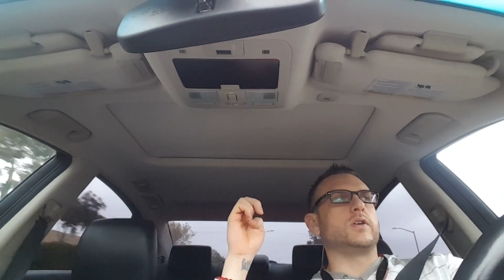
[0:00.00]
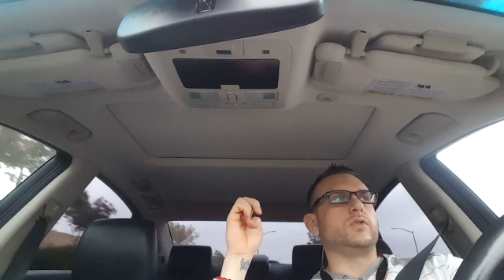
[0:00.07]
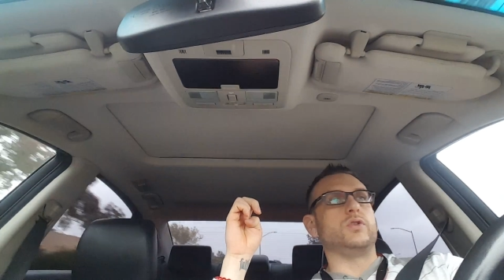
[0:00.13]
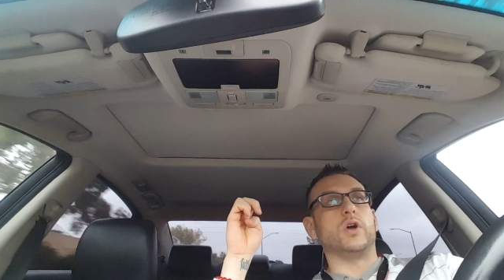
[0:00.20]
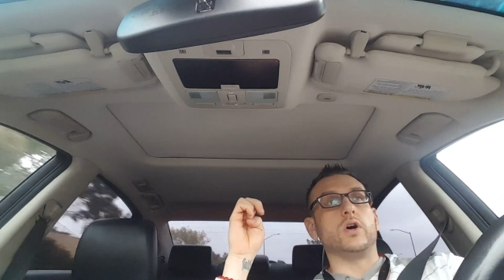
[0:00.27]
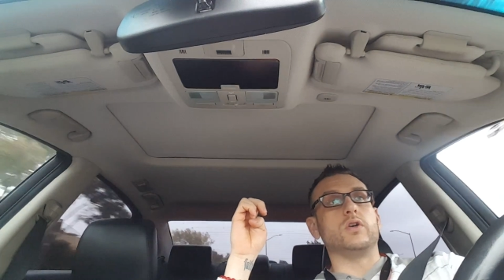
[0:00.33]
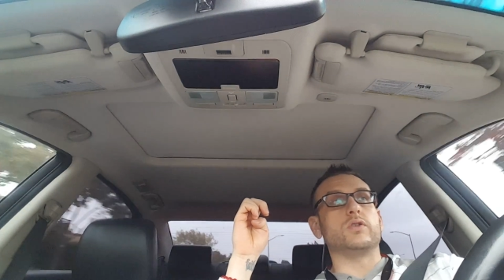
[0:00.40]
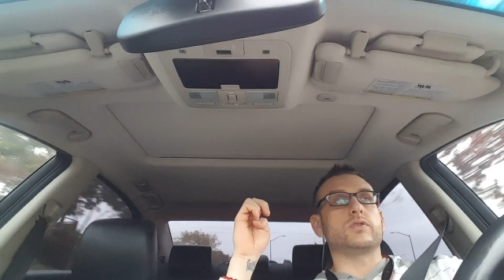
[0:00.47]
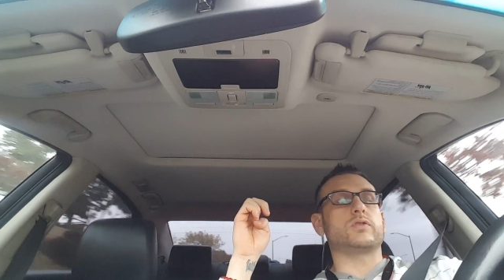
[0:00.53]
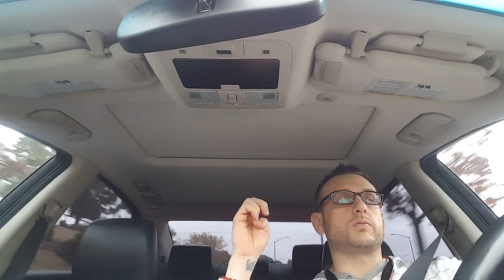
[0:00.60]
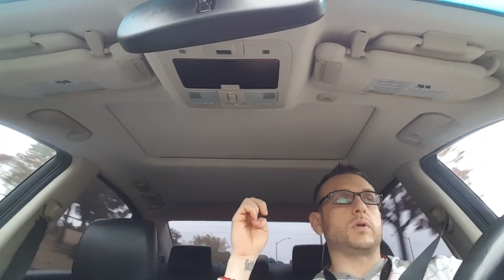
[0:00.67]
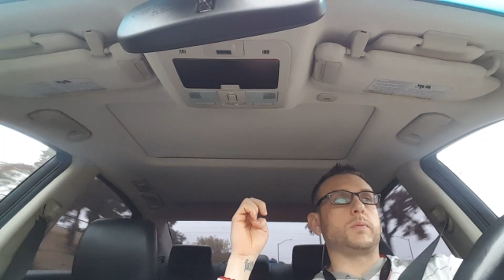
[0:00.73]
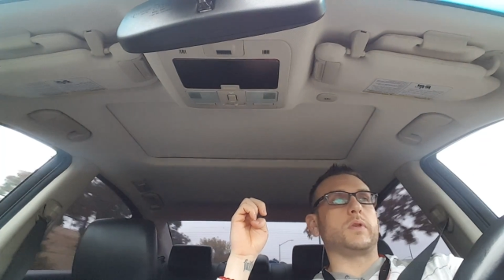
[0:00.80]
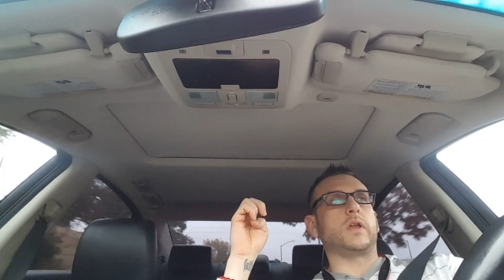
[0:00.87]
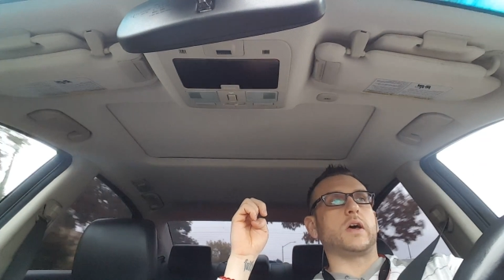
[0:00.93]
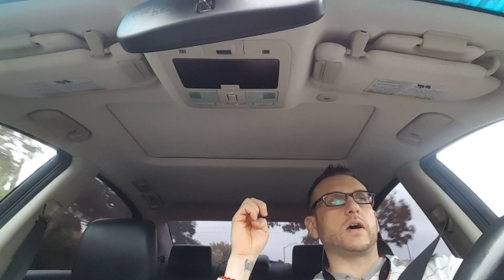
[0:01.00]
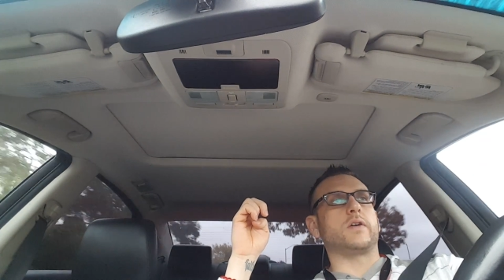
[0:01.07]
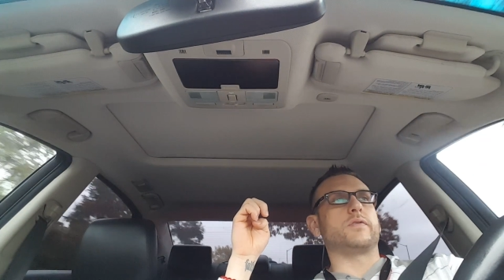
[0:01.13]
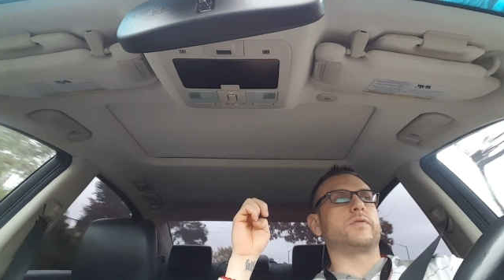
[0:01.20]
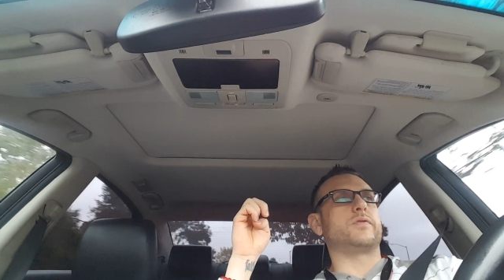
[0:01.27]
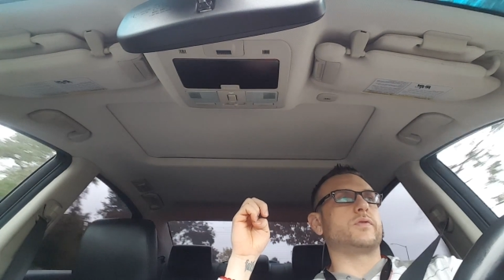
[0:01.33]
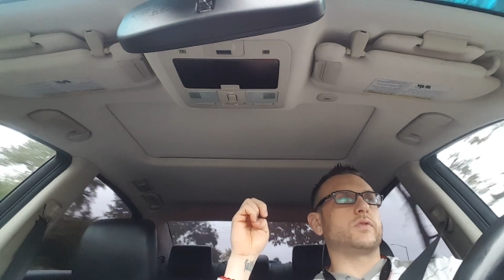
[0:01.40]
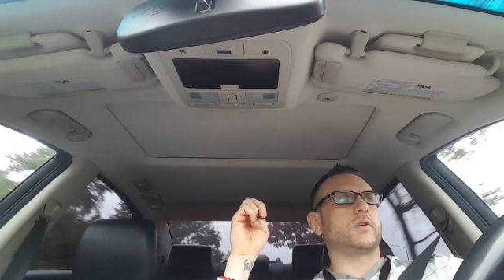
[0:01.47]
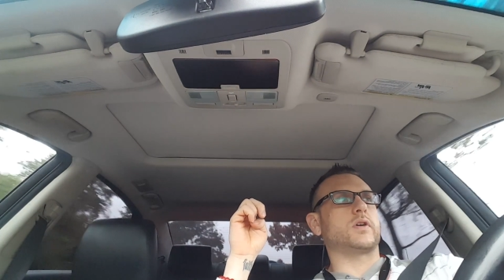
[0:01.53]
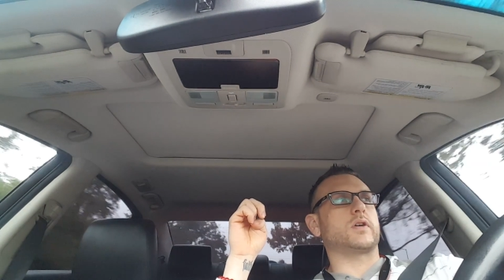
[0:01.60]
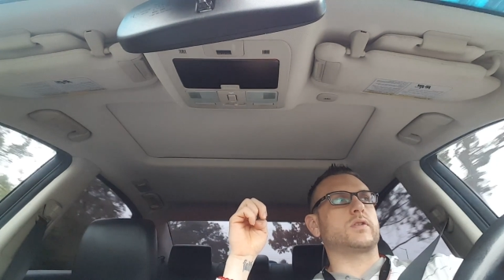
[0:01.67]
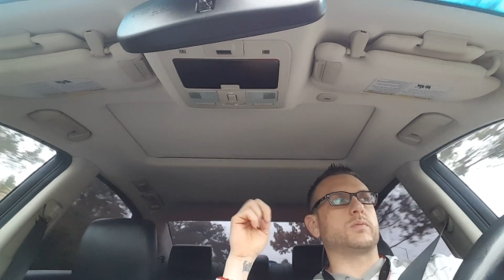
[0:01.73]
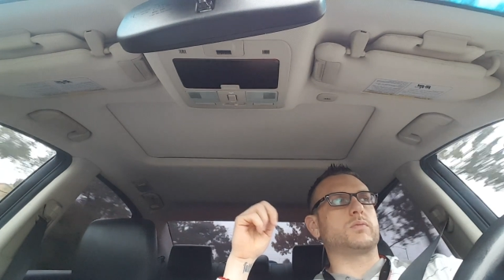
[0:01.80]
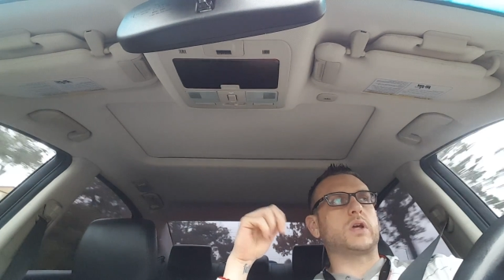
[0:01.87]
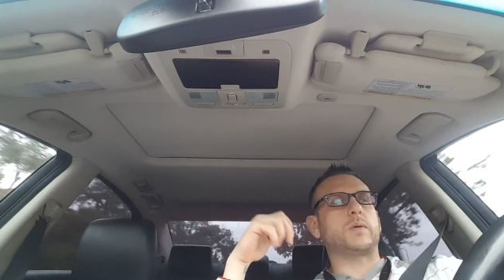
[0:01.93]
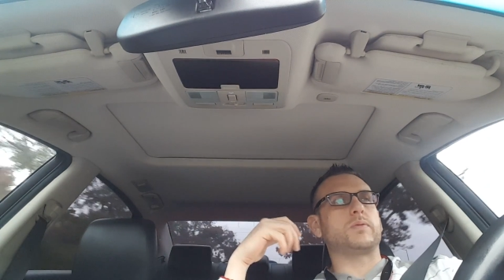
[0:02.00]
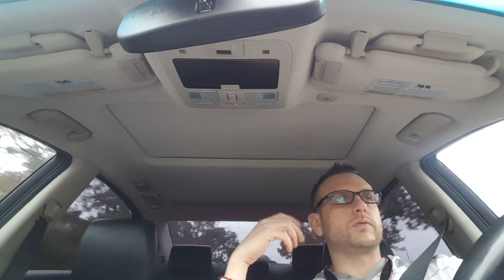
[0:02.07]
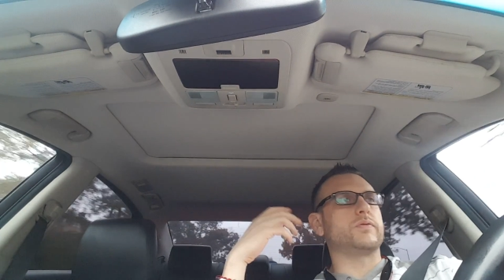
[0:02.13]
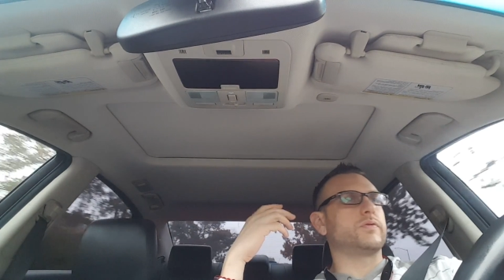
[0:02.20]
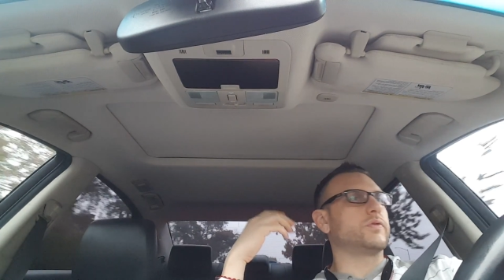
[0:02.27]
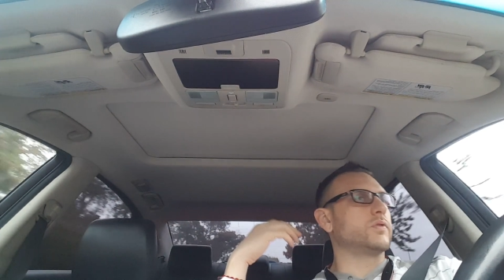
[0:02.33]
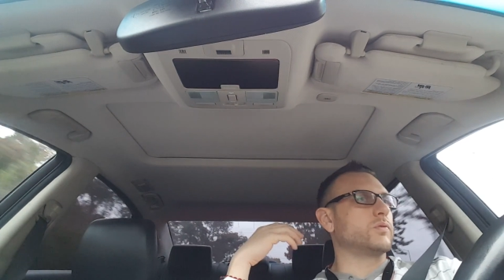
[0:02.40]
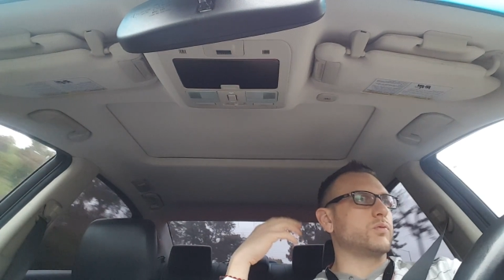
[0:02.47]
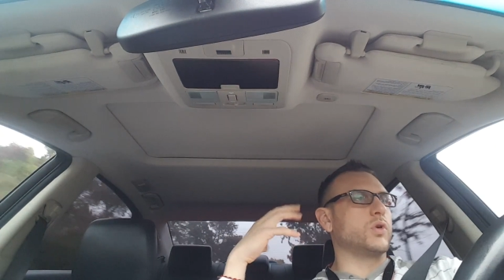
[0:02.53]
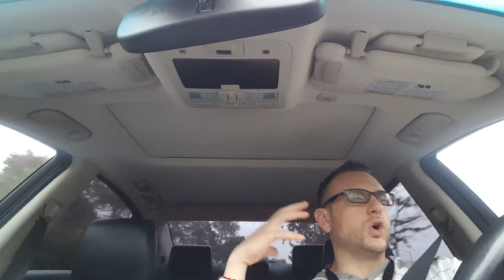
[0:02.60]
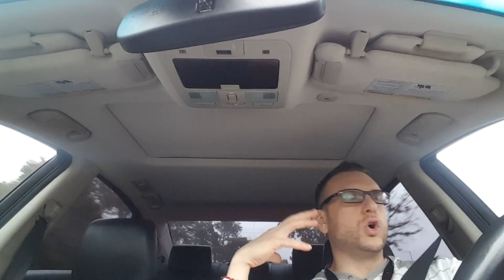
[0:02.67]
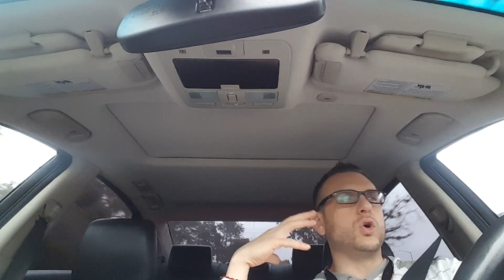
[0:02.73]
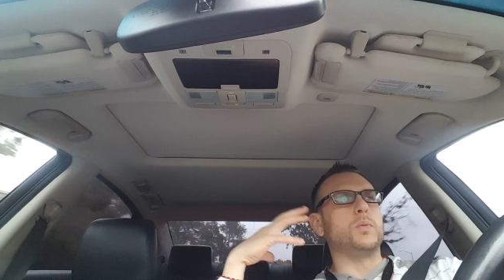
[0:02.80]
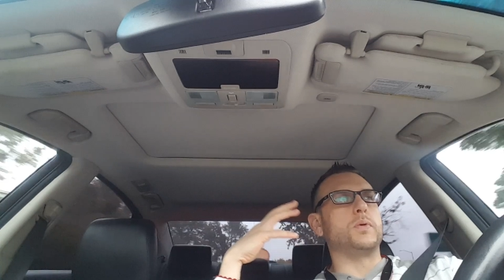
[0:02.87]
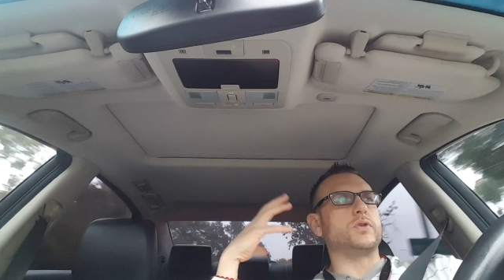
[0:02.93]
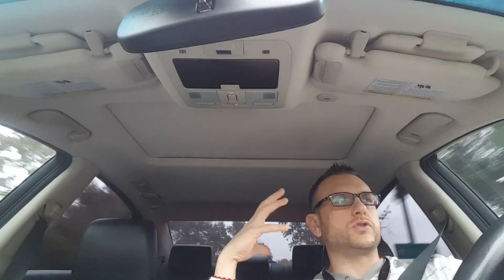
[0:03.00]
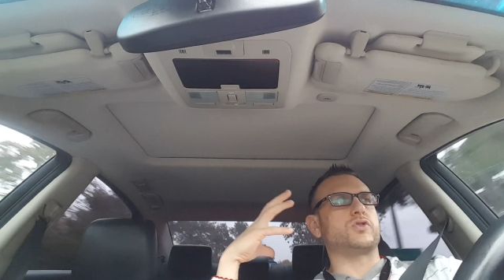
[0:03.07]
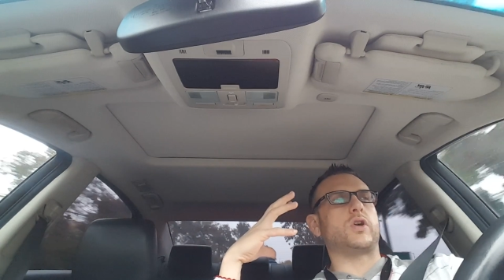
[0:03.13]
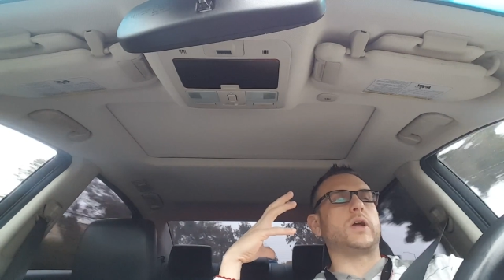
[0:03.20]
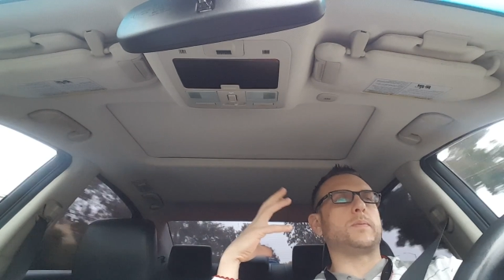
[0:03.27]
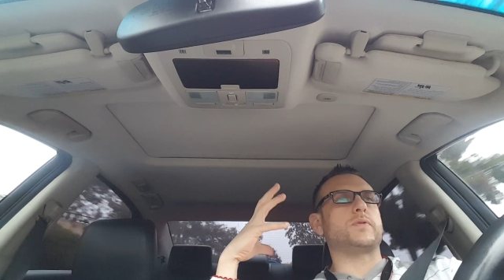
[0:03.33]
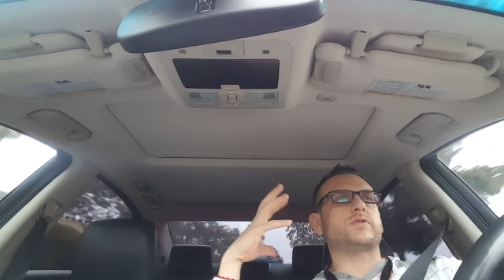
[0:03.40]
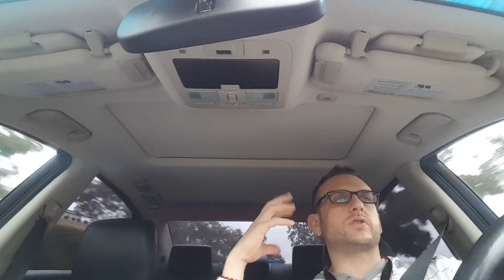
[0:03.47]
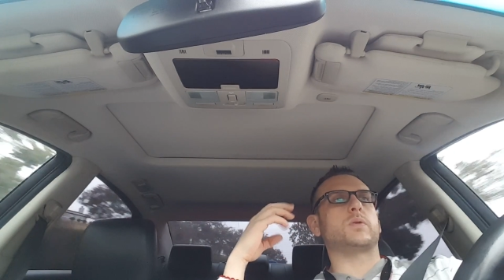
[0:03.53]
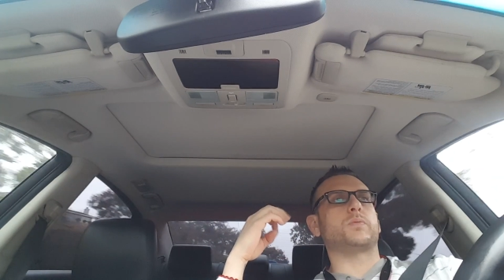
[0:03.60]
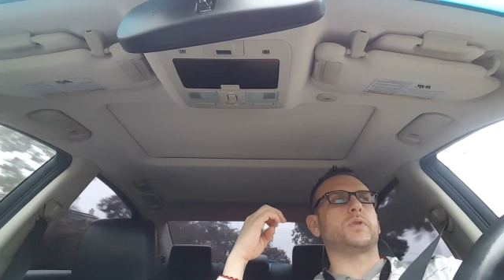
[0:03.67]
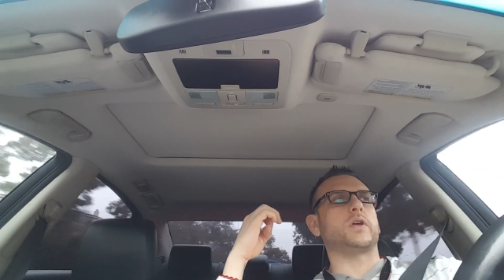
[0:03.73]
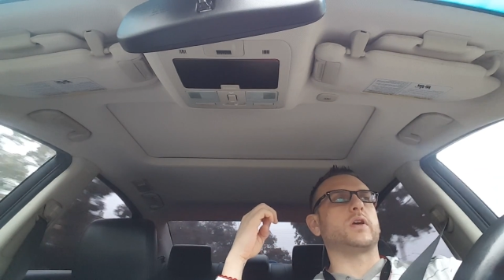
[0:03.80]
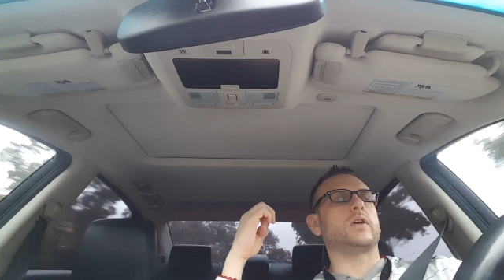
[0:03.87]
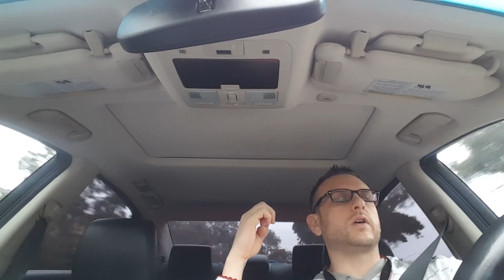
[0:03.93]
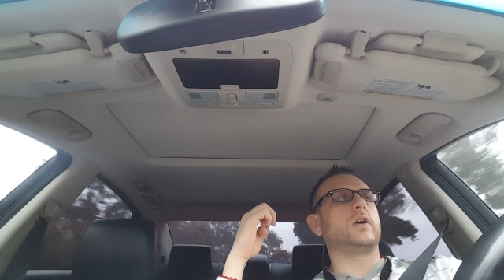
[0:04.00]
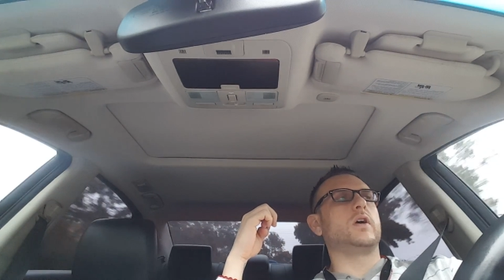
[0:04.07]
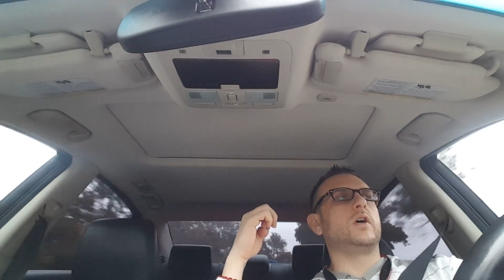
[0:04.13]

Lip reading: who knows, maybe they have some type of robe or drape or something